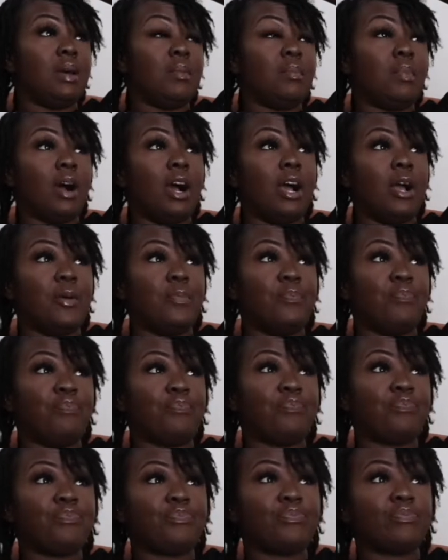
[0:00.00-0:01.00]
But
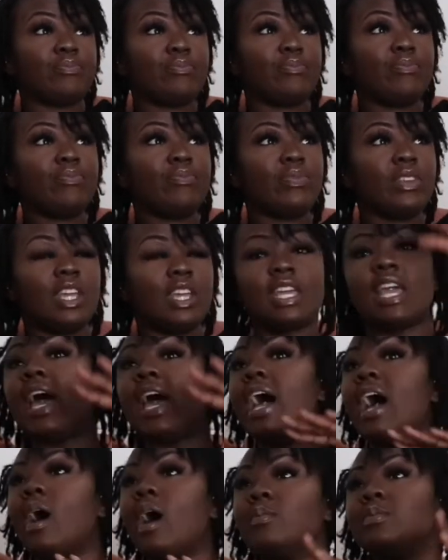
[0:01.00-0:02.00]

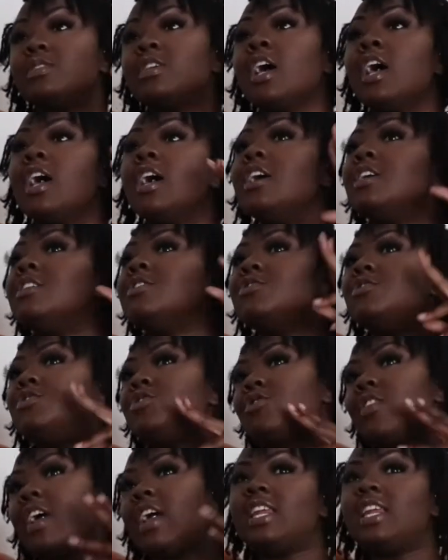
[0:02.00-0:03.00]
yeah, I was
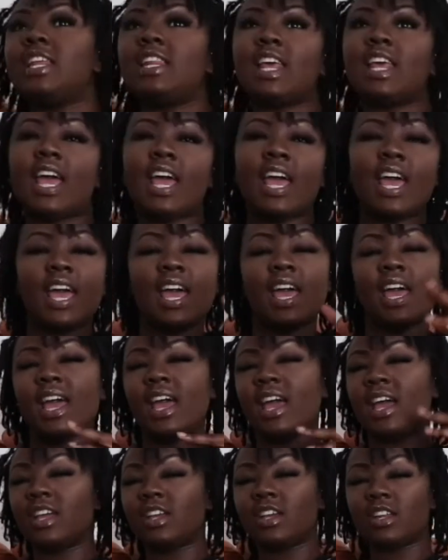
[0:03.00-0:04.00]
straightening the
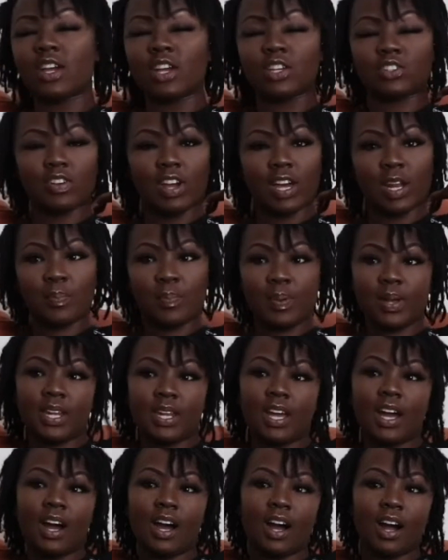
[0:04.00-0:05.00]
hair, you know, trying to pin
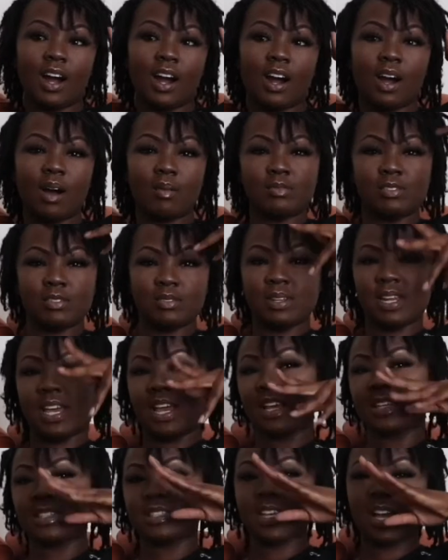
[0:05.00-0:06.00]
it up, doing
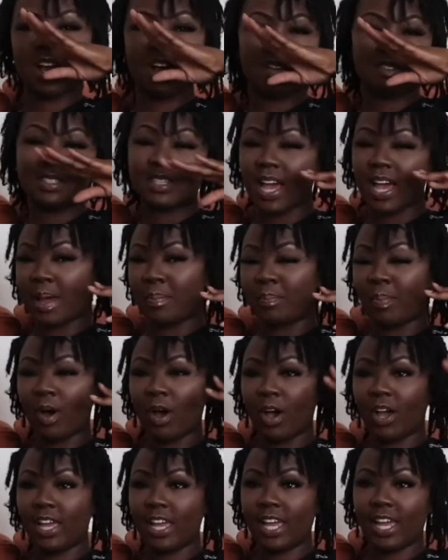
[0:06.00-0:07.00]
hairstyles, side
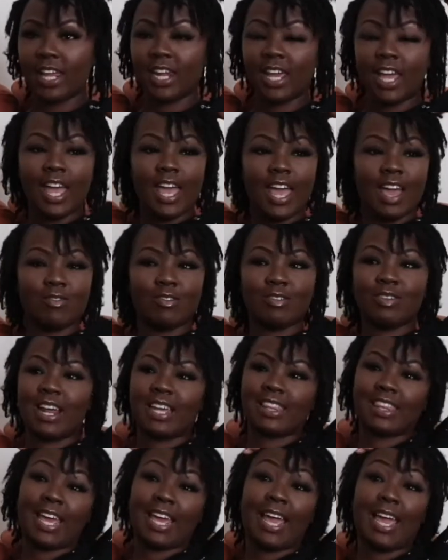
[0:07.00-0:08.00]
parting. Everyone
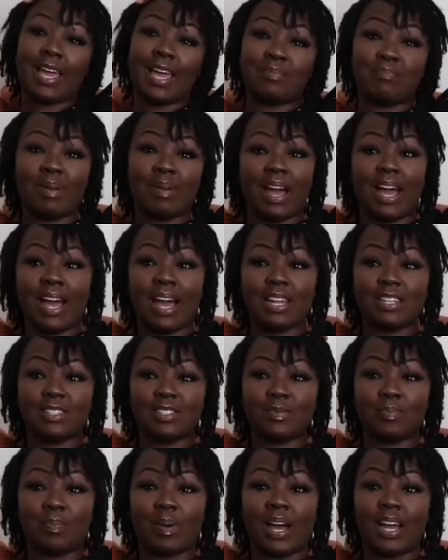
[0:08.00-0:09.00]
had the headband. I
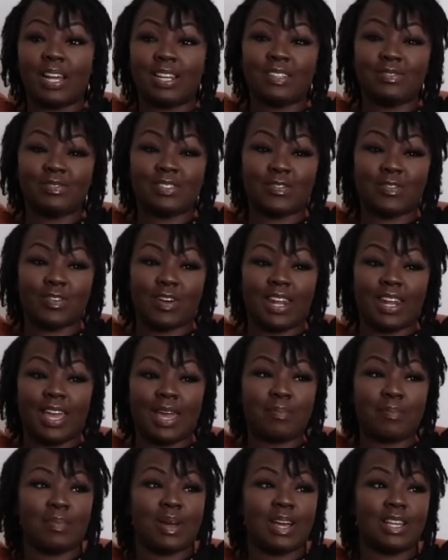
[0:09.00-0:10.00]
used to buy different kind of
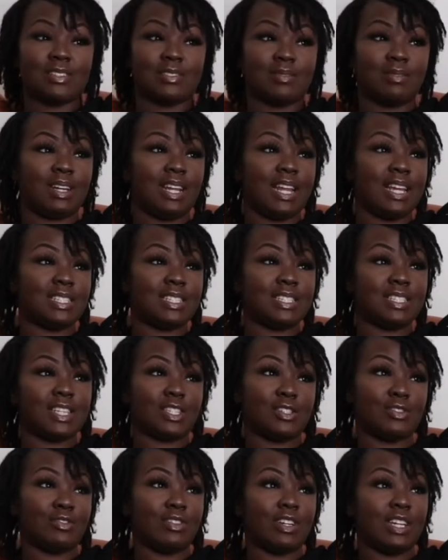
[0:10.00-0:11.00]
headbands on Claire's
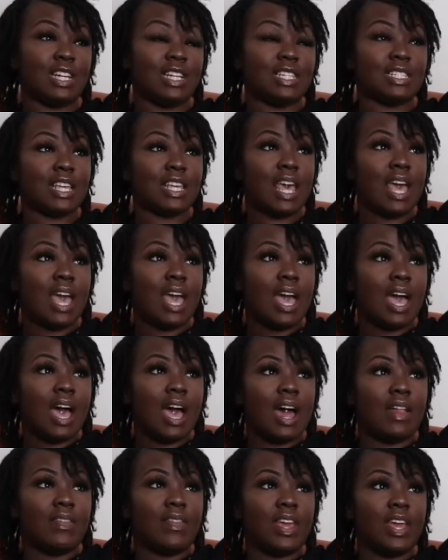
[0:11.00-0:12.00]
Accessories.
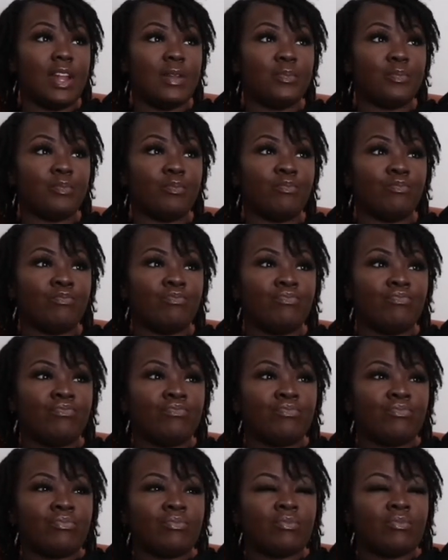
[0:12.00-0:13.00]
And then
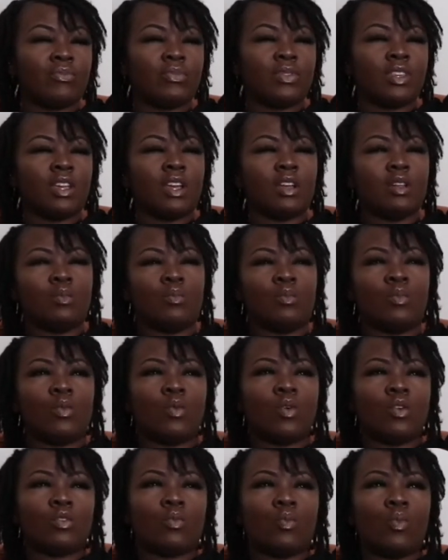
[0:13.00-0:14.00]

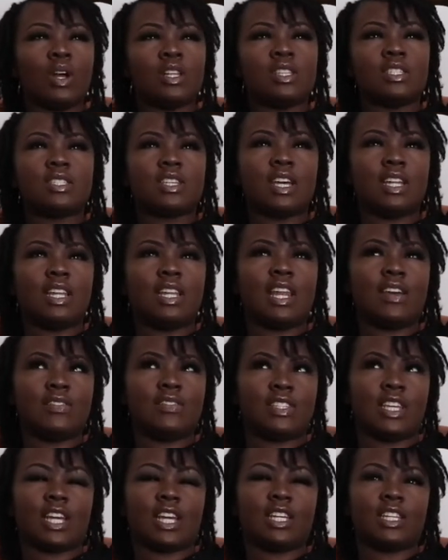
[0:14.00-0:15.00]
once I'd left
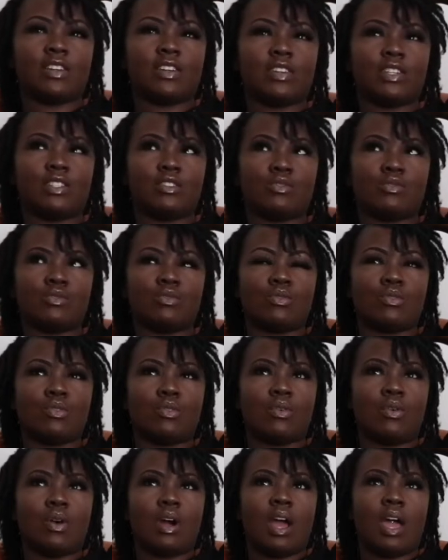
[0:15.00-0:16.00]
secondary
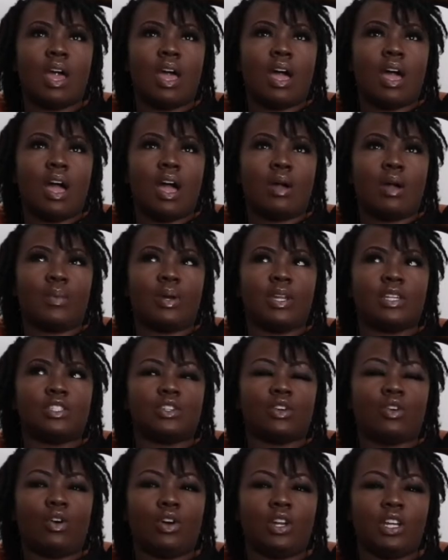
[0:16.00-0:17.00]
school and went into
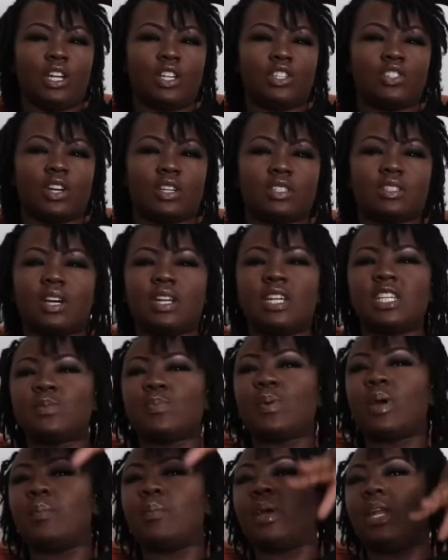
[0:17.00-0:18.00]
college, I started
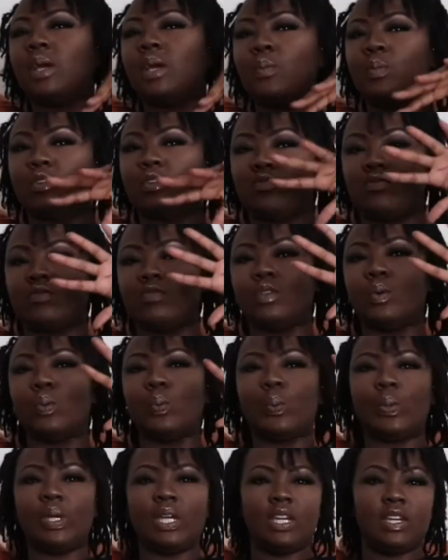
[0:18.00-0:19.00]
experimenting with the
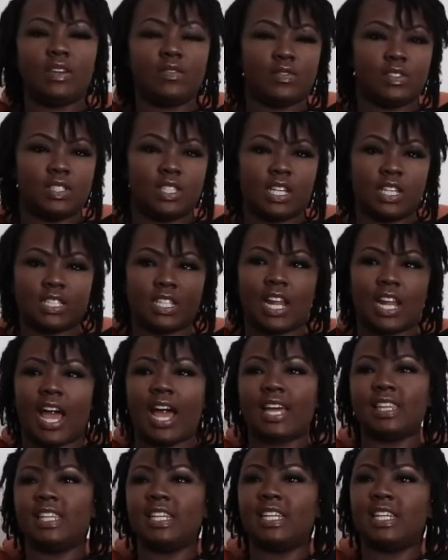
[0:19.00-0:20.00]
weaves thing. So I
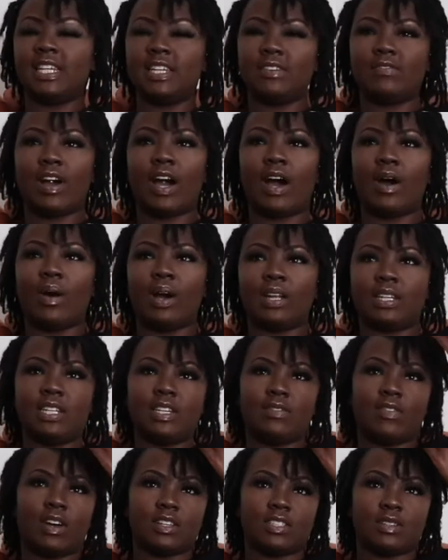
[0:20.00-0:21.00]
had the leave out. I'd
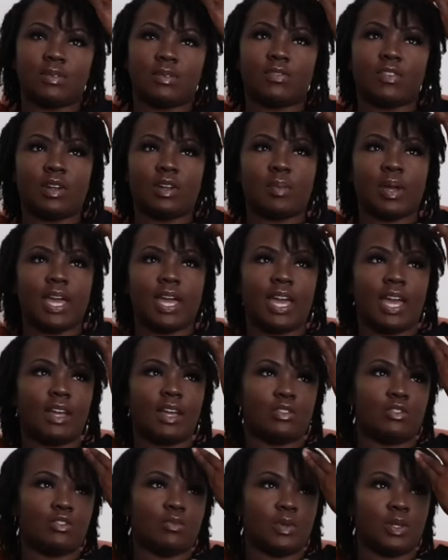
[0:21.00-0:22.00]
leave out some of the front of my hair,
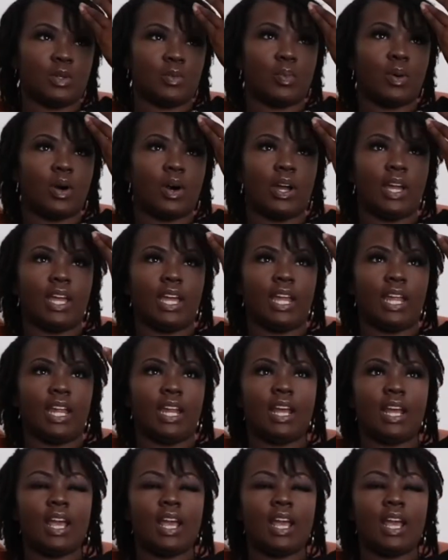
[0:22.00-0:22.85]
do middle parting.